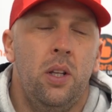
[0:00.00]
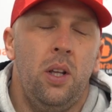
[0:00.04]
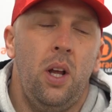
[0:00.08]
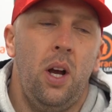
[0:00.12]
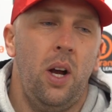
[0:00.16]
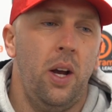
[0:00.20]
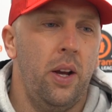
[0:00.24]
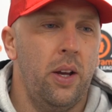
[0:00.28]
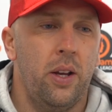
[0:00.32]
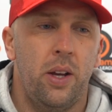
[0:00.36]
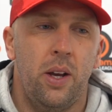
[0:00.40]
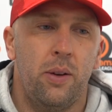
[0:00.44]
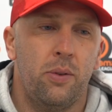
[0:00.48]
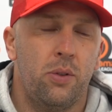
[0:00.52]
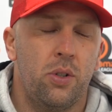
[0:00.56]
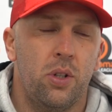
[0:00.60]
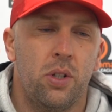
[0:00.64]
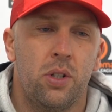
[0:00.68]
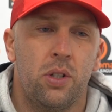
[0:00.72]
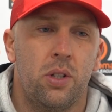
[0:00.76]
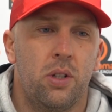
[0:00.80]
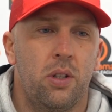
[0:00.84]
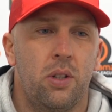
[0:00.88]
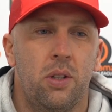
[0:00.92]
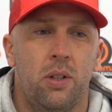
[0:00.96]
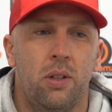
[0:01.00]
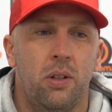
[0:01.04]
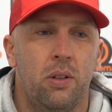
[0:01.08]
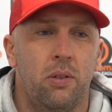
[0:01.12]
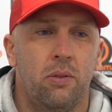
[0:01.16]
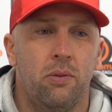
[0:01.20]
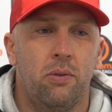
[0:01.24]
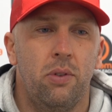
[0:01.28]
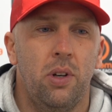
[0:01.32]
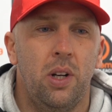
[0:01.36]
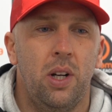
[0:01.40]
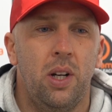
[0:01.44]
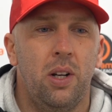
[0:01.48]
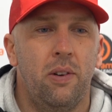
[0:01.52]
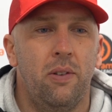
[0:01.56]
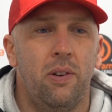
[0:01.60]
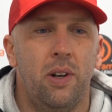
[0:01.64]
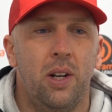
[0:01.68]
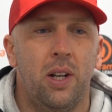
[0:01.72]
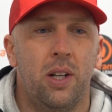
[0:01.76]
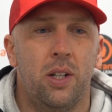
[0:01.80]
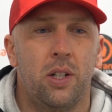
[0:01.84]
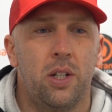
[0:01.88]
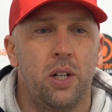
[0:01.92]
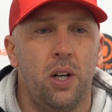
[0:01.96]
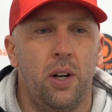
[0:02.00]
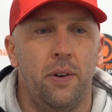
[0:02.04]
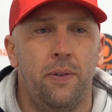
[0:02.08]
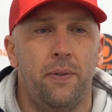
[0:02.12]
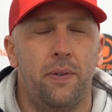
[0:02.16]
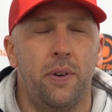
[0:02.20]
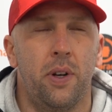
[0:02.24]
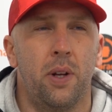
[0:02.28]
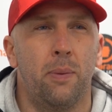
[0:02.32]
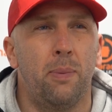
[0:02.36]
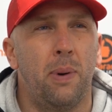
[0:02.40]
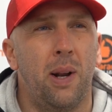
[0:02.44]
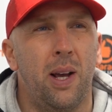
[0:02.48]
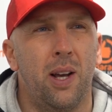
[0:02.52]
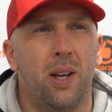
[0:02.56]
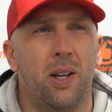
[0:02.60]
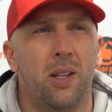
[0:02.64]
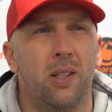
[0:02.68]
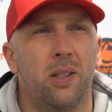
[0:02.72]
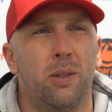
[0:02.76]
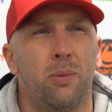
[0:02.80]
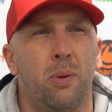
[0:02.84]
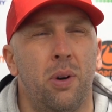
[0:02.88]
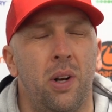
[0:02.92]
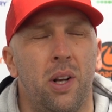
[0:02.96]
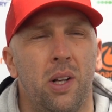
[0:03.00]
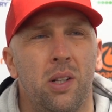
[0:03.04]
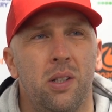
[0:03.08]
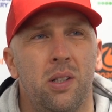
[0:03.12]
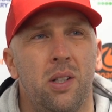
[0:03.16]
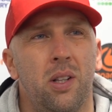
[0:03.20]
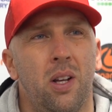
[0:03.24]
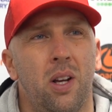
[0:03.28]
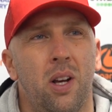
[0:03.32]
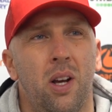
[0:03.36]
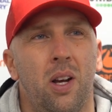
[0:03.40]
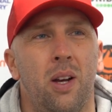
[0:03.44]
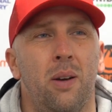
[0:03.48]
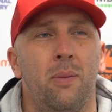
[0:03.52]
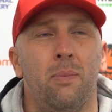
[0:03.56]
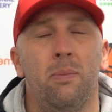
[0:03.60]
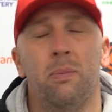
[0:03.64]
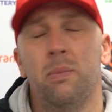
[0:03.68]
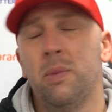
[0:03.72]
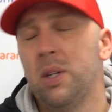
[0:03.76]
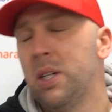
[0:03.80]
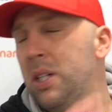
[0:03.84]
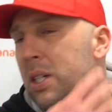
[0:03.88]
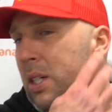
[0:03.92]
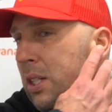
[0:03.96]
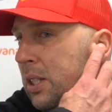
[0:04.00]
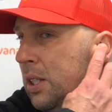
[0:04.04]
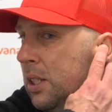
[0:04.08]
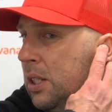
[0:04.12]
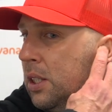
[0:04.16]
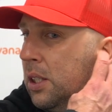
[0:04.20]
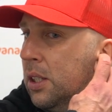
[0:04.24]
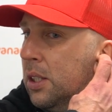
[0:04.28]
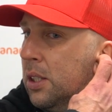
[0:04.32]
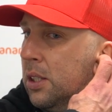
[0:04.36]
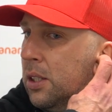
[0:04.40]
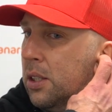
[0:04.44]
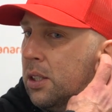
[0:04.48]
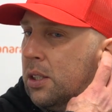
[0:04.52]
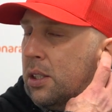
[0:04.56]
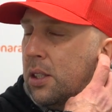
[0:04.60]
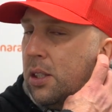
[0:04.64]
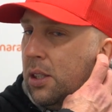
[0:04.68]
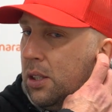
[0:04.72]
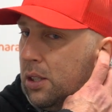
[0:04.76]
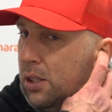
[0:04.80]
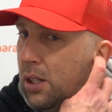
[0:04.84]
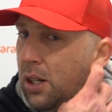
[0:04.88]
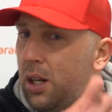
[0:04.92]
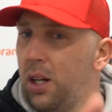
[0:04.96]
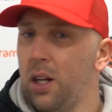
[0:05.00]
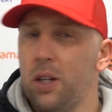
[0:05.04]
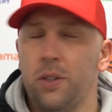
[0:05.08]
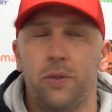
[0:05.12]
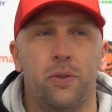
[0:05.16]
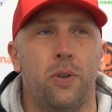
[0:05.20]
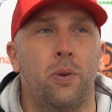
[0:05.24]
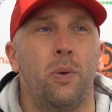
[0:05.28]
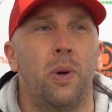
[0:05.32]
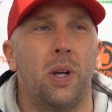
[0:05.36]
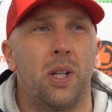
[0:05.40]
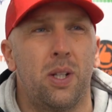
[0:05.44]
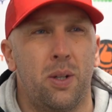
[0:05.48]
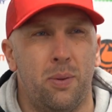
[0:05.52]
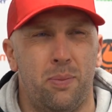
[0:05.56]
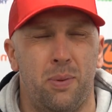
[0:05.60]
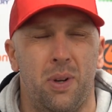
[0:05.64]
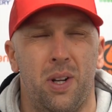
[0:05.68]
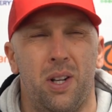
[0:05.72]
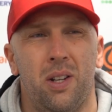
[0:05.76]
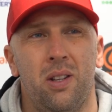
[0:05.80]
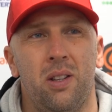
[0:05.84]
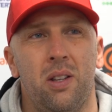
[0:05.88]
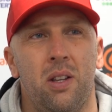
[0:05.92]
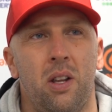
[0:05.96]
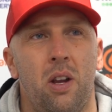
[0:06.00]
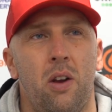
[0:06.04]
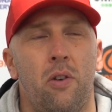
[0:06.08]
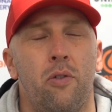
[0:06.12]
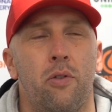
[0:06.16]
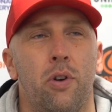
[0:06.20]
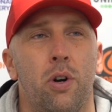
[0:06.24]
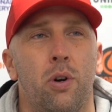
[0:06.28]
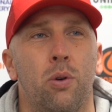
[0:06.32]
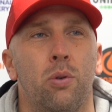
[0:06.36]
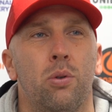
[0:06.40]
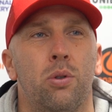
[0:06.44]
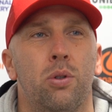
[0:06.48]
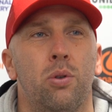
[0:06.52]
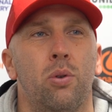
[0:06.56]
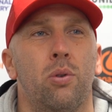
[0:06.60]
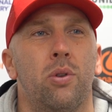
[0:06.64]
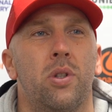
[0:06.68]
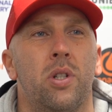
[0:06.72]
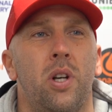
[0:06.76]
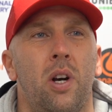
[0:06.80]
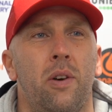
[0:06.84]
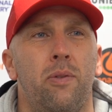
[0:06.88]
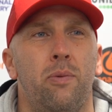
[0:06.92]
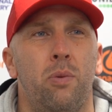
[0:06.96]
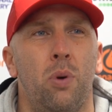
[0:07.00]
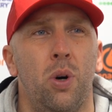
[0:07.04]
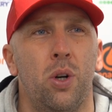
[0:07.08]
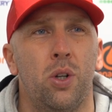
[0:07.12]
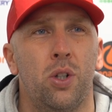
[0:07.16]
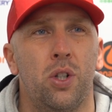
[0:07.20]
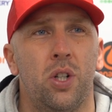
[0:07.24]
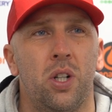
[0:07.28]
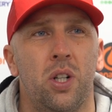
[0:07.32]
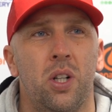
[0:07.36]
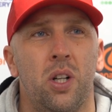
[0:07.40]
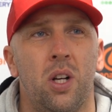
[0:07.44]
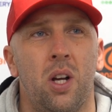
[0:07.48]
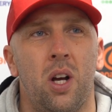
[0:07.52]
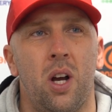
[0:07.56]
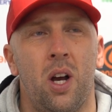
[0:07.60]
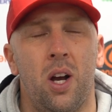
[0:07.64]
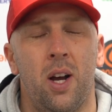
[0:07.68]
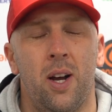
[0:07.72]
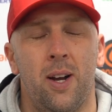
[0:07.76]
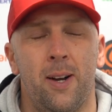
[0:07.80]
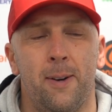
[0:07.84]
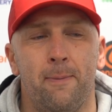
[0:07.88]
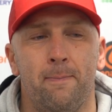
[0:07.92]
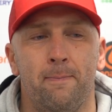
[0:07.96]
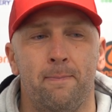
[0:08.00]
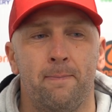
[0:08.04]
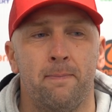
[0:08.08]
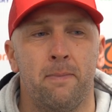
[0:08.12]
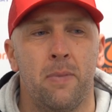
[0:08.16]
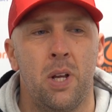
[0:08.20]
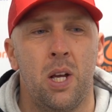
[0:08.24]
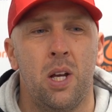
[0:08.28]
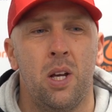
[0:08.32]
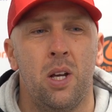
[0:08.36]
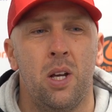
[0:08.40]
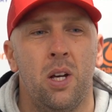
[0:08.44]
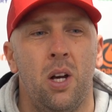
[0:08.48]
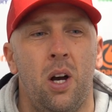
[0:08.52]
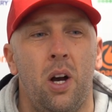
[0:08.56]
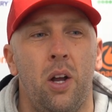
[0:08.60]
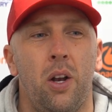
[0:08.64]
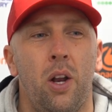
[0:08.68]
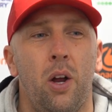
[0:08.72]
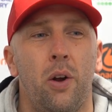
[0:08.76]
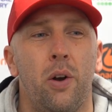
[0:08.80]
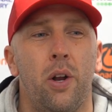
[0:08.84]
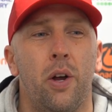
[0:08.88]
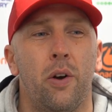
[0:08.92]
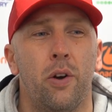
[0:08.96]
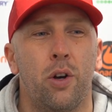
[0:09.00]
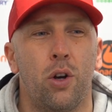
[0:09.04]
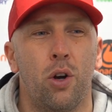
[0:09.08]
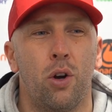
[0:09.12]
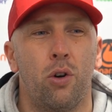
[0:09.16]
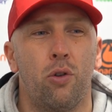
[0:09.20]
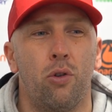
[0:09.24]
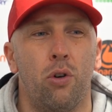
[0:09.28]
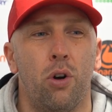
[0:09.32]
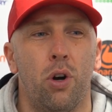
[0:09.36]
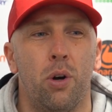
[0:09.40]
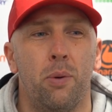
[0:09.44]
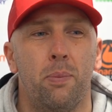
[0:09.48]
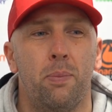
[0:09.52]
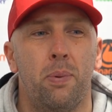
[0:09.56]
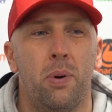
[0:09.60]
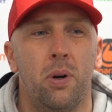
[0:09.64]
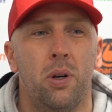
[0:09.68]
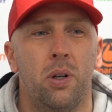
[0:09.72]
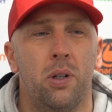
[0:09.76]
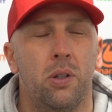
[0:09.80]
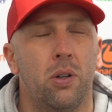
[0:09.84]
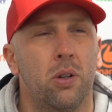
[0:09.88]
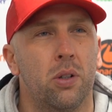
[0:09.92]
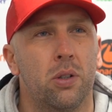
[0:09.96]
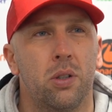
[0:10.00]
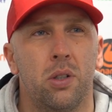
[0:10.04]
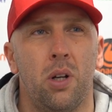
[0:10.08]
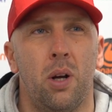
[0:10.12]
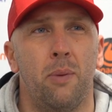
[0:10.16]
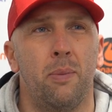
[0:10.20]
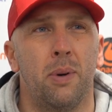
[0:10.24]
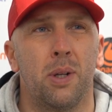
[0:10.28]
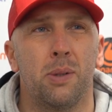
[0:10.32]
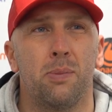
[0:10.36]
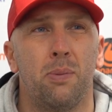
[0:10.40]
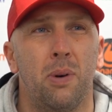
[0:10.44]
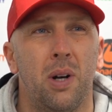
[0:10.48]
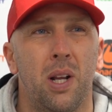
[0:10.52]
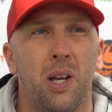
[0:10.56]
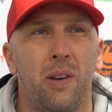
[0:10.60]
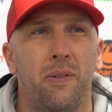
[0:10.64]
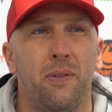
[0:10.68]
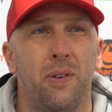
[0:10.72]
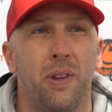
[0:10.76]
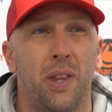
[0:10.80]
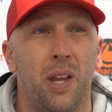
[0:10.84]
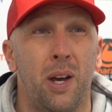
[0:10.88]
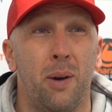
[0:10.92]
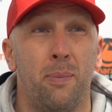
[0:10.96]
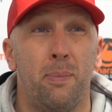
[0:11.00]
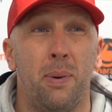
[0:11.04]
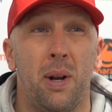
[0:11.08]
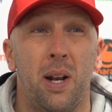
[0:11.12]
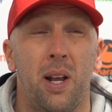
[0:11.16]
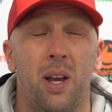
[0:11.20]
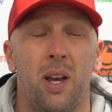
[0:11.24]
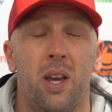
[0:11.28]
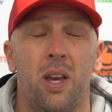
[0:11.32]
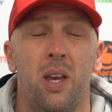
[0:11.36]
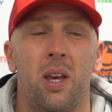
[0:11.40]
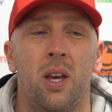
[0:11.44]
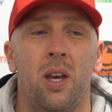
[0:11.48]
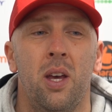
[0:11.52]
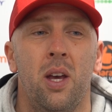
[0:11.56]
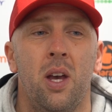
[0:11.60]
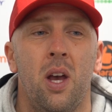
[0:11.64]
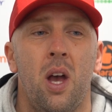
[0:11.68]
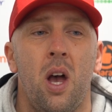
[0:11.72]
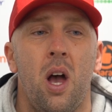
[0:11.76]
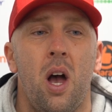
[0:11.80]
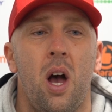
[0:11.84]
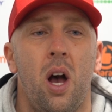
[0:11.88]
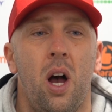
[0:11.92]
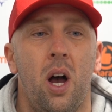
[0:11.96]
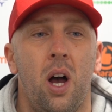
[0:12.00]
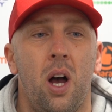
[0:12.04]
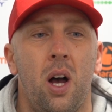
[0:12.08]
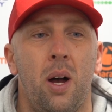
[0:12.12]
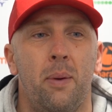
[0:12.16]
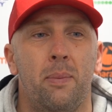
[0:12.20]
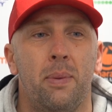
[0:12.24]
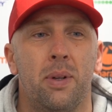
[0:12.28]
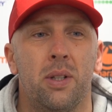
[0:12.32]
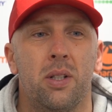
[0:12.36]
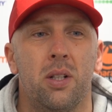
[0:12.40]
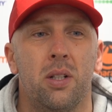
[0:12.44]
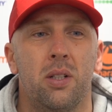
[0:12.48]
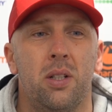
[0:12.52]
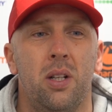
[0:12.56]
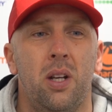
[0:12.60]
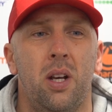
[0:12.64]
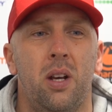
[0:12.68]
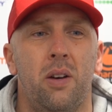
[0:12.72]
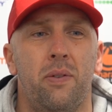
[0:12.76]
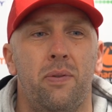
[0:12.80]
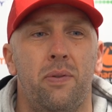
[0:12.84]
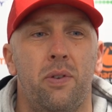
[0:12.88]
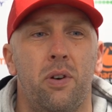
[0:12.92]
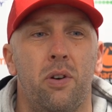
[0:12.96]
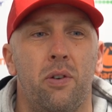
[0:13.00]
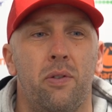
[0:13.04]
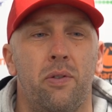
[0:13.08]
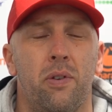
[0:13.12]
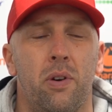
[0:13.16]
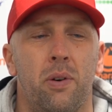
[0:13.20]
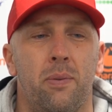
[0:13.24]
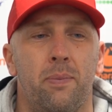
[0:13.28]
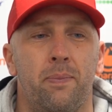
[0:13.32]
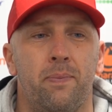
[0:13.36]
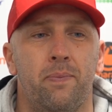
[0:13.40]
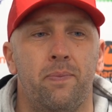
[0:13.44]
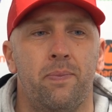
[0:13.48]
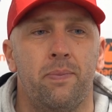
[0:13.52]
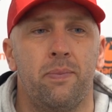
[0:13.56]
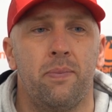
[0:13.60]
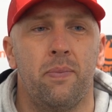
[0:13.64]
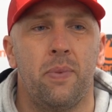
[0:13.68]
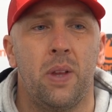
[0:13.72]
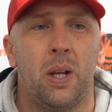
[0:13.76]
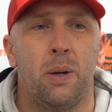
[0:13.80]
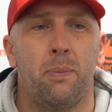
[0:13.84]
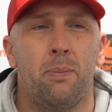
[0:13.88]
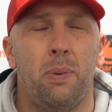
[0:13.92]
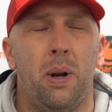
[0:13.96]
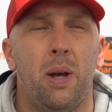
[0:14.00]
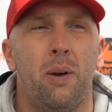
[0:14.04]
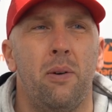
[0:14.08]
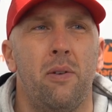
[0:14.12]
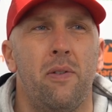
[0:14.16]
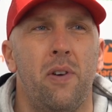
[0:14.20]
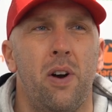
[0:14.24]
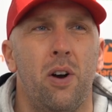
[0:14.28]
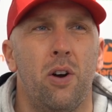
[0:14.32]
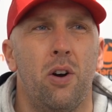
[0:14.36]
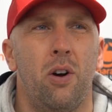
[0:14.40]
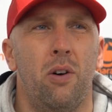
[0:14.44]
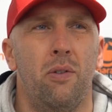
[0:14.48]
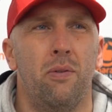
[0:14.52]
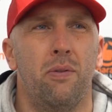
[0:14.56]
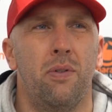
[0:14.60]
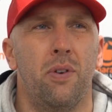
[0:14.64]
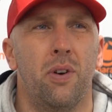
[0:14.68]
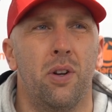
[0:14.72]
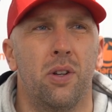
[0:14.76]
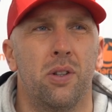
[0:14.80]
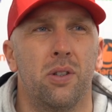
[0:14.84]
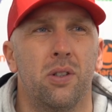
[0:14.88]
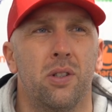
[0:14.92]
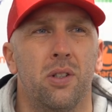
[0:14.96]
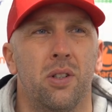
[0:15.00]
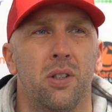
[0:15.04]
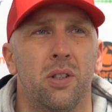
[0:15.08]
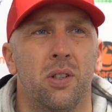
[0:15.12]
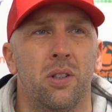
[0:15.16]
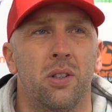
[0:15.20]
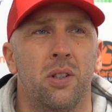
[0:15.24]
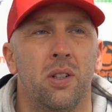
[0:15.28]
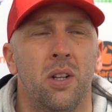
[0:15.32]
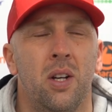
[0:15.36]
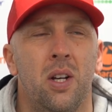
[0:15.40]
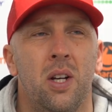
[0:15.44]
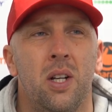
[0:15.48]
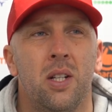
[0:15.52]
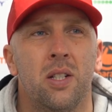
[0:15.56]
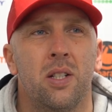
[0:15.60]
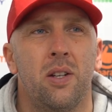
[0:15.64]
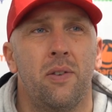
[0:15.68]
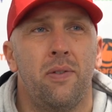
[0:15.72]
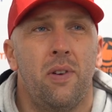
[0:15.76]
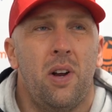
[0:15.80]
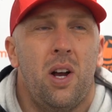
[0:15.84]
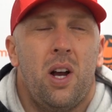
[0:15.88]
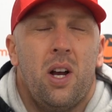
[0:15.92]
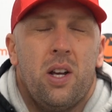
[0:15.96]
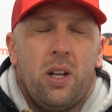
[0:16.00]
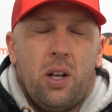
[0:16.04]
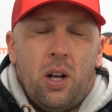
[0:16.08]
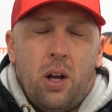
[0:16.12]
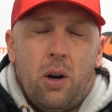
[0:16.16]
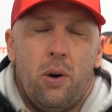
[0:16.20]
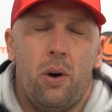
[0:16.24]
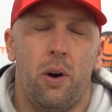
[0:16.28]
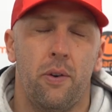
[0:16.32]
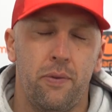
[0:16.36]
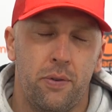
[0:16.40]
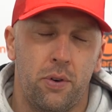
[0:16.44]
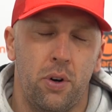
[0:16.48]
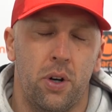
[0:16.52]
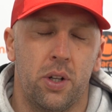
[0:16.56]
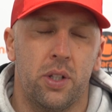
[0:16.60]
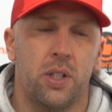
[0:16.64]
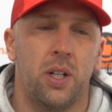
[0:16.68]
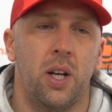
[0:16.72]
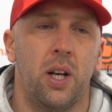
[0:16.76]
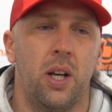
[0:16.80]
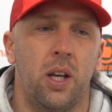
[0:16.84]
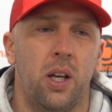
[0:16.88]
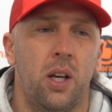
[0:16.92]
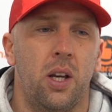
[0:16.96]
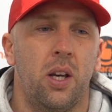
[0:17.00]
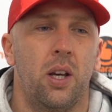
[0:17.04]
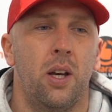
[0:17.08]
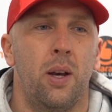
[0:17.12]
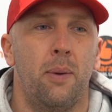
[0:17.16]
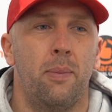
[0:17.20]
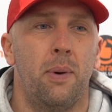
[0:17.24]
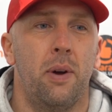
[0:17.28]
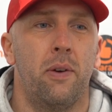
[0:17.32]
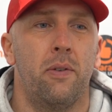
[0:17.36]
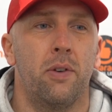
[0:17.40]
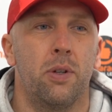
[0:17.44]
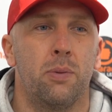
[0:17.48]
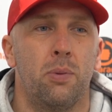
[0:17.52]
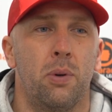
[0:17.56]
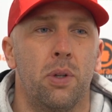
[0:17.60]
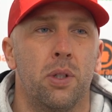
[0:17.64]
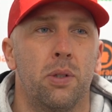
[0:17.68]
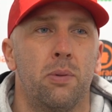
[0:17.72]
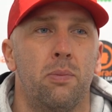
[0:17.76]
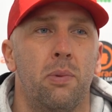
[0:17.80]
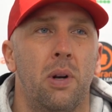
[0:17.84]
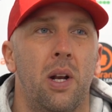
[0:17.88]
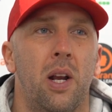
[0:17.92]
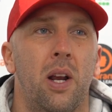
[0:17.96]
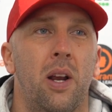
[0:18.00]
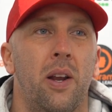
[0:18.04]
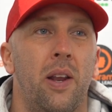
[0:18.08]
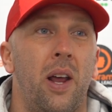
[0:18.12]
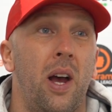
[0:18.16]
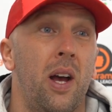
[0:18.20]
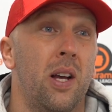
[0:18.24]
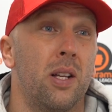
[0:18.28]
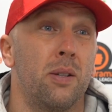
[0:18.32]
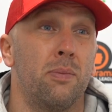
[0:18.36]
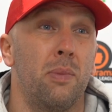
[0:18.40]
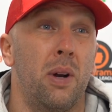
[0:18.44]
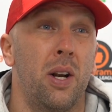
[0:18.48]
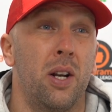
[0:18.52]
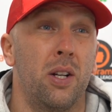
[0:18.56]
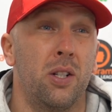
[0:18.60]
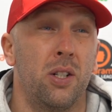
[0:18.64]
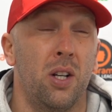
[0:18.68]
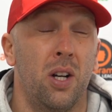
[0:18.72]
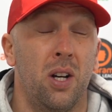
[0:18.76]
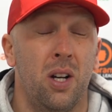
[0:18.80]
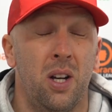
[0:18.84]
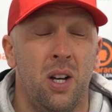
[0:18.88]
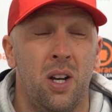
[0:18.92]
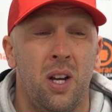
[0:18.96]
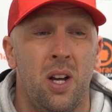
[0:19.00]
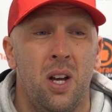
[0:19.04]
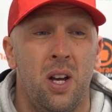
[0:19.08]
Well, yeah, just really, really chuffed for the players, to be honest. Um, the last few weeks have been a real sort of tough watch. Um, I know they're a good group, got so much belief in their ability, um, and to see a few of them play without confidence and stuff like that, you know, I've got to take a bit of responsibility of that as manager,